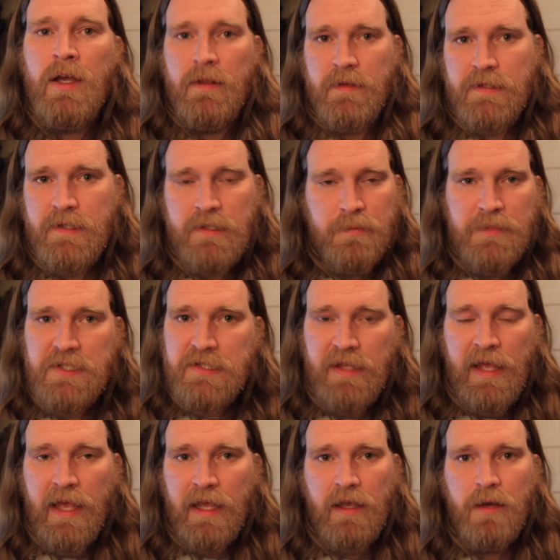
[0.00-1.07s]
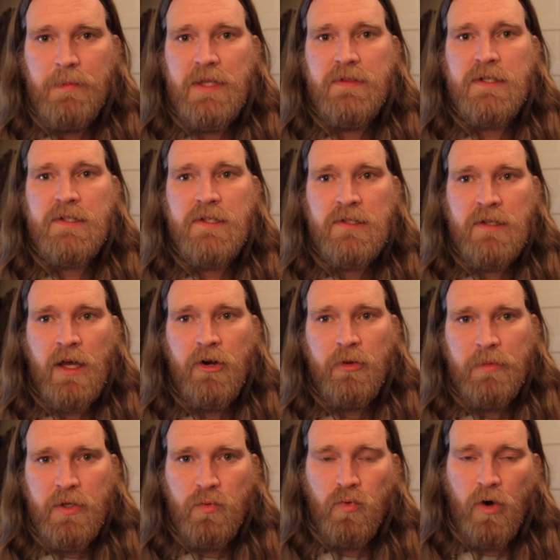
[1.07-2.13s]
This is a mistake. I mean, this is not
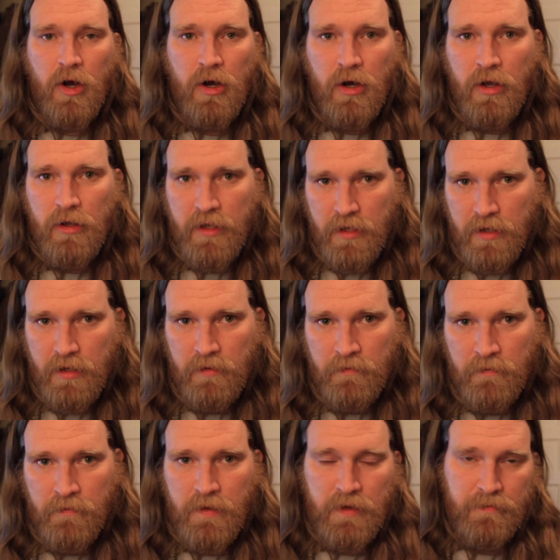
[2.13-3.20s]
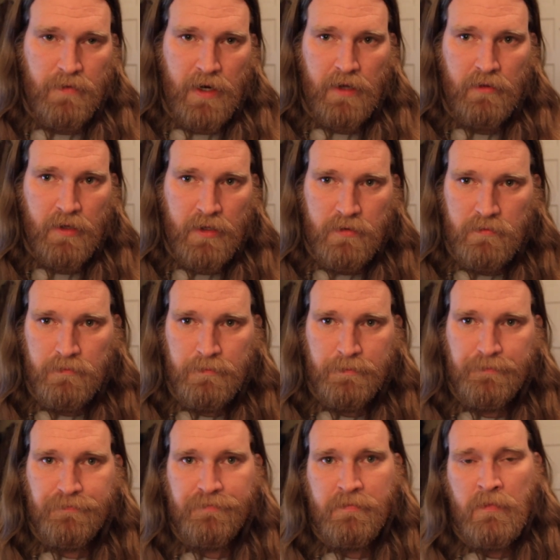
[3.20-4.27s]
only wrong and violent,
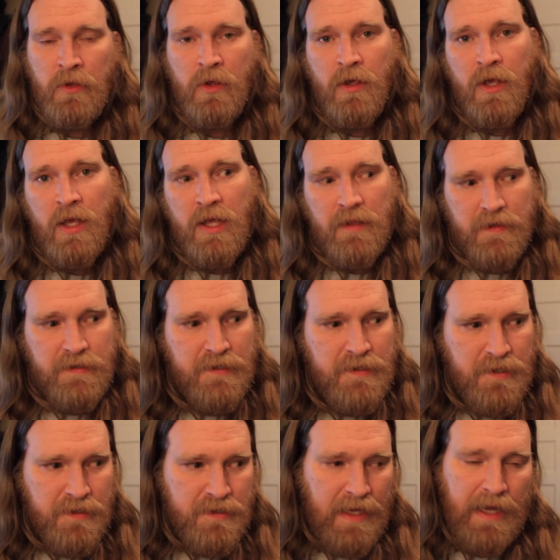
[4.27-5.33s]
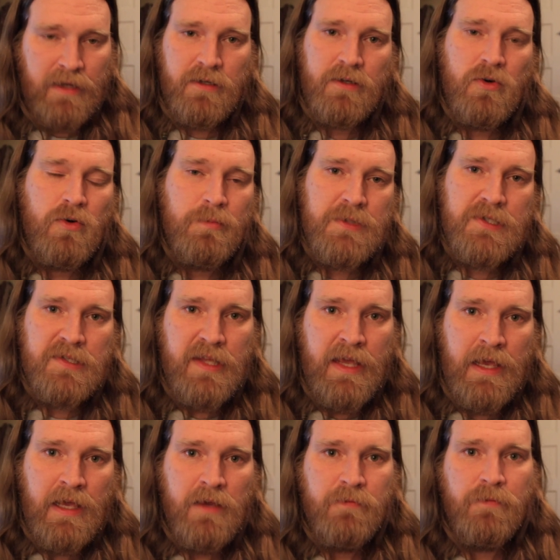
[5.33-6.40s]
this is a tactical
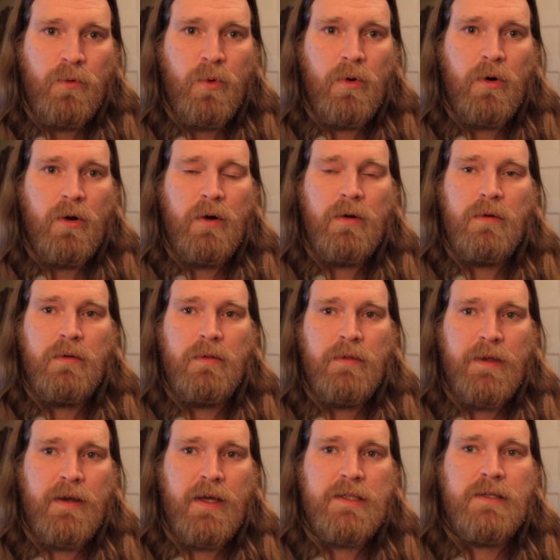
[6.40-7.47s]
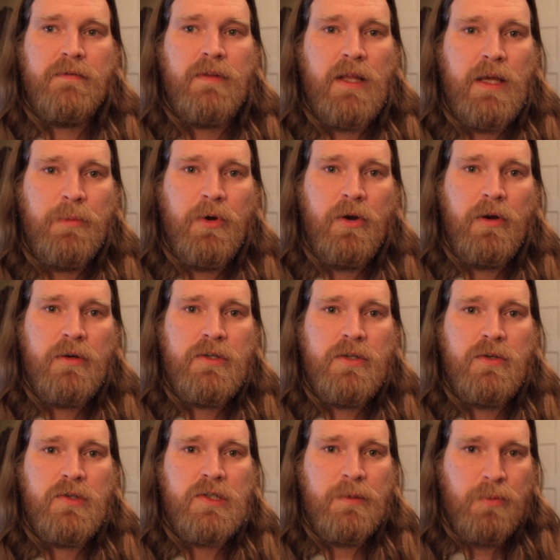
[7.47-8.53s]
mistake for the Knights of Labor
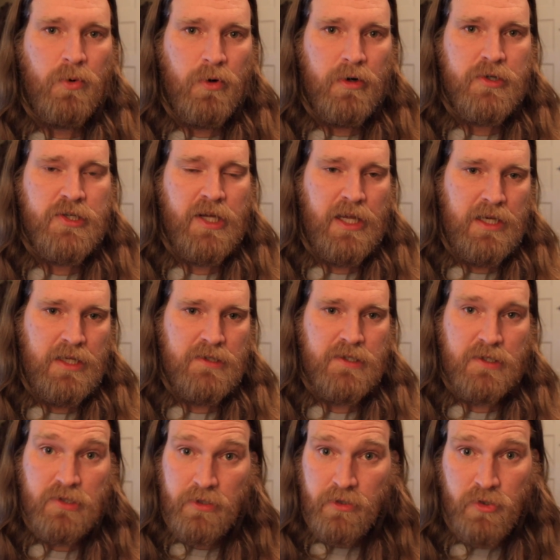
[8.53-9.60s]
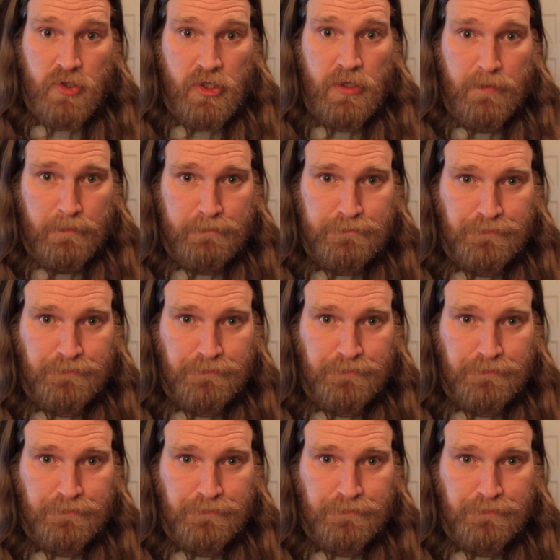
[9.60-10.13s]
to support Chinese exclusion.